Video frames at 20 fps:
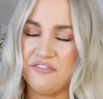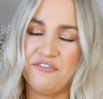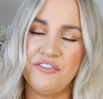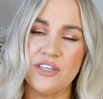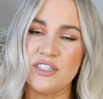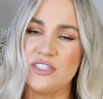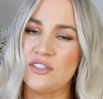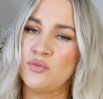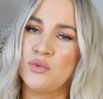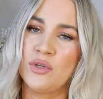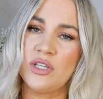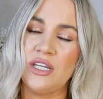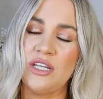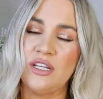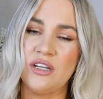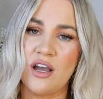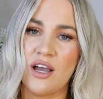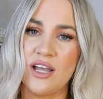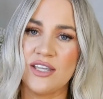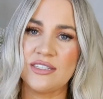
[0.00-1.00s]
It fits really
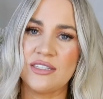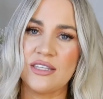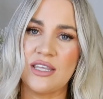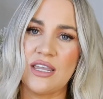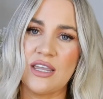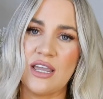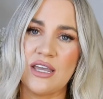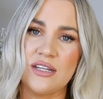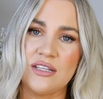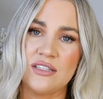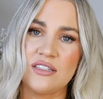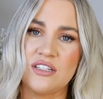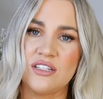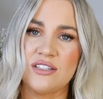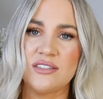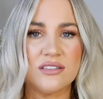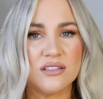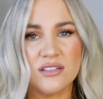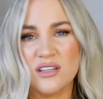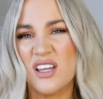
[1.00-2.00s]
nicely, and it's
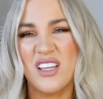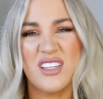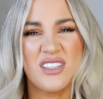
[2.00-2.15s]
just,